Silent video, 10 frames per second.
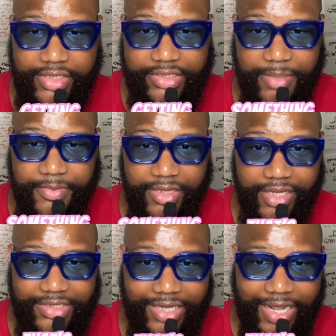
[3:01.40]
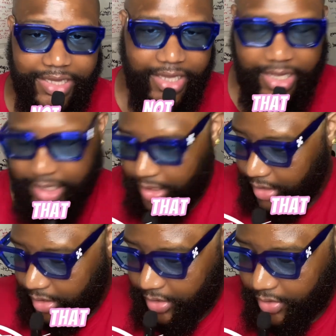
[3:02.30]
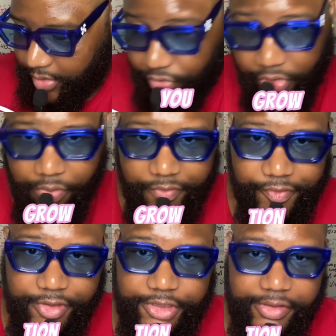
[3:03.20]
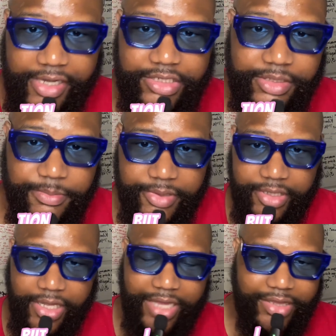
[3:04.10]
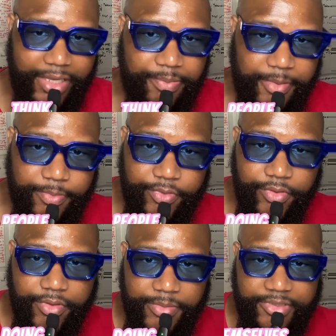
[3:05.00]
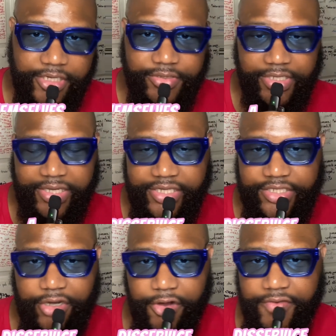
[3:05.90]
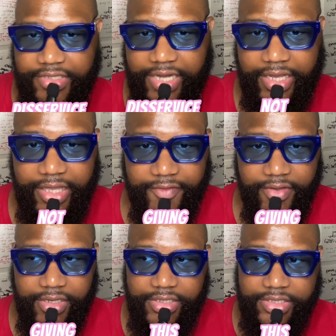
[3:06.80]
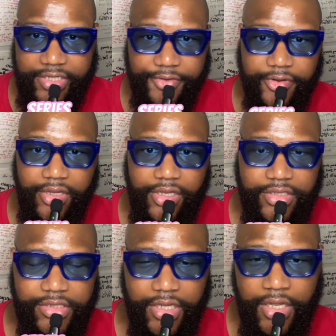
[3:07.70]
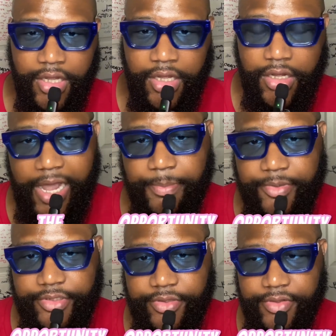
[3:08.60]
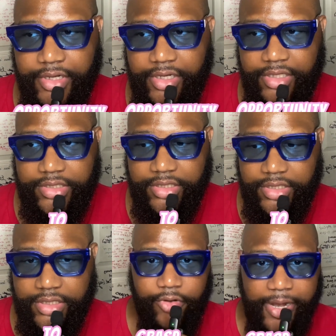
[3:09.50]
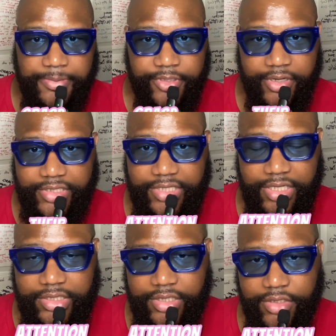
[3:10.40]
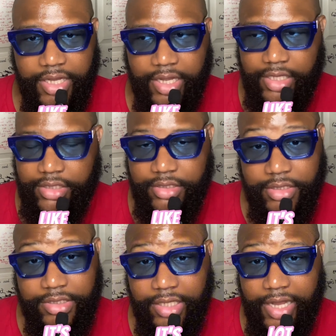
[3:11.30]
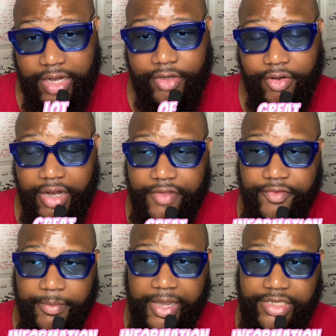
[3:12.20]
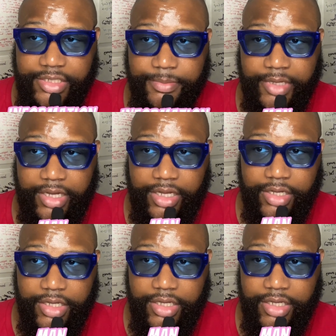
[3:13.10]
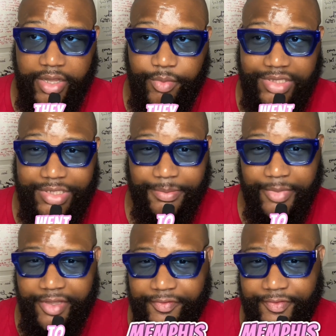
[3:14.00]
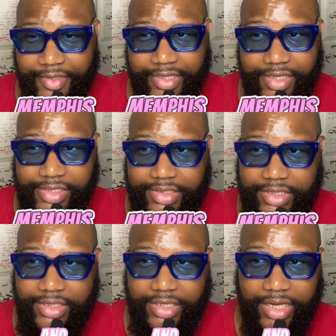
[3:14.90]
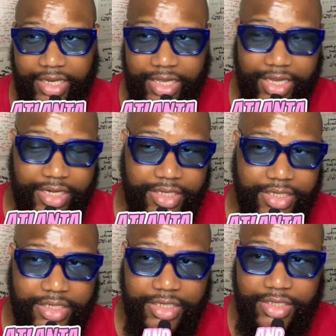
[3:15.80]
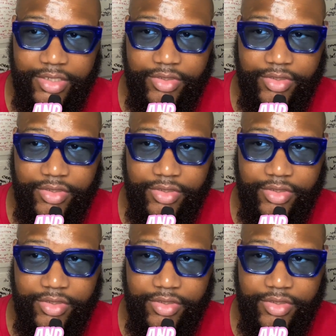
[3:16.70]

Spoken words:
something that's not that, you grow with frustration. But I think people doing themselves a disservice not giving this series opportunity to grasp their attention. Like, it's a lot of great information, man. They went to Memphis and Atlanta and